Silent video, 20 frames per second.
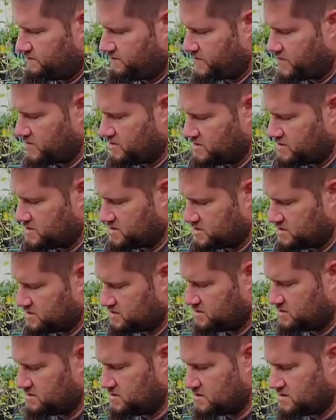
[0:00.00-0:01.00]

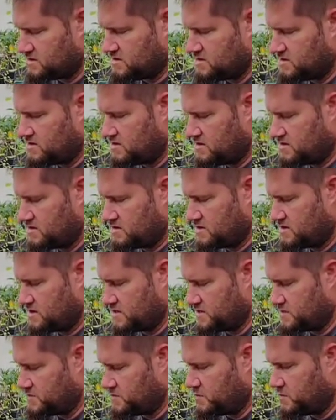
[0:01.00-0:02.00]
first,
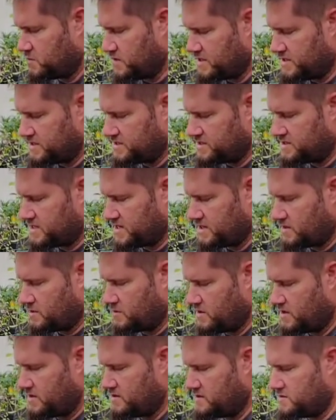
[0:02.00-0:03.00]
because weeds take
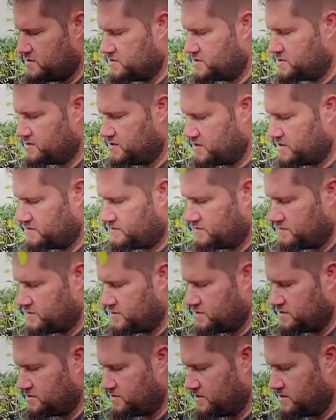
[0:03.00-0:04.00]
away the nutrients from the
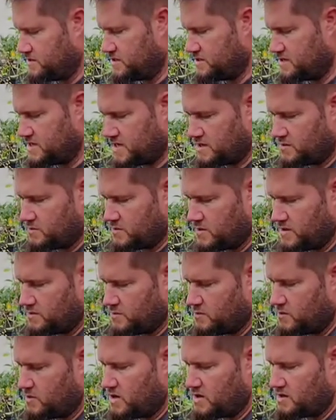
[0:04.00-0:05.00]
tree. They take away the
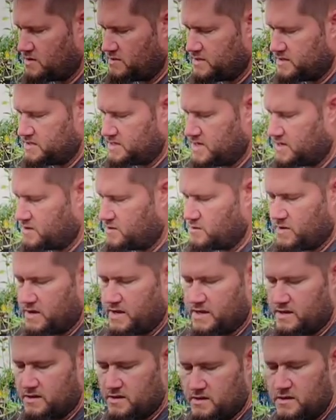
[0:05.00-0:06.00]
water, they take
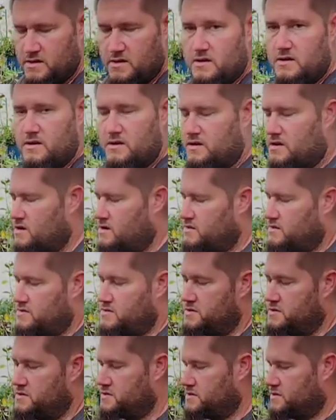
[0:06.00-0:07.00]
away all the
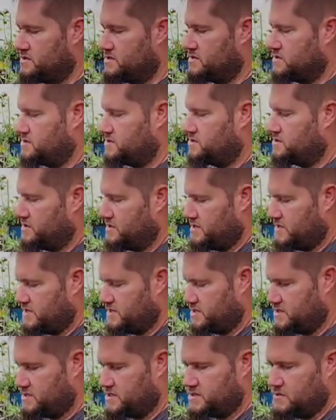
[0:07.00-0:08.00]
nutrients that the tree
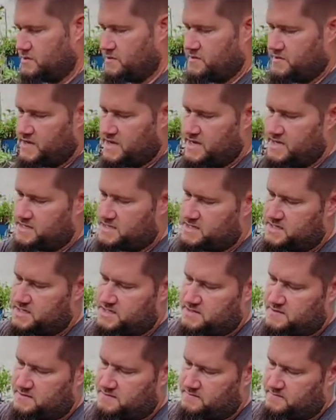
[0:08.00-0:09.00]
needs. So
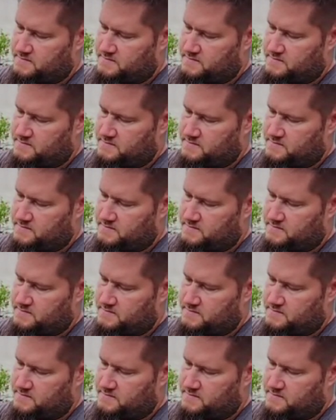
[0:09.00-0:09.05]
this,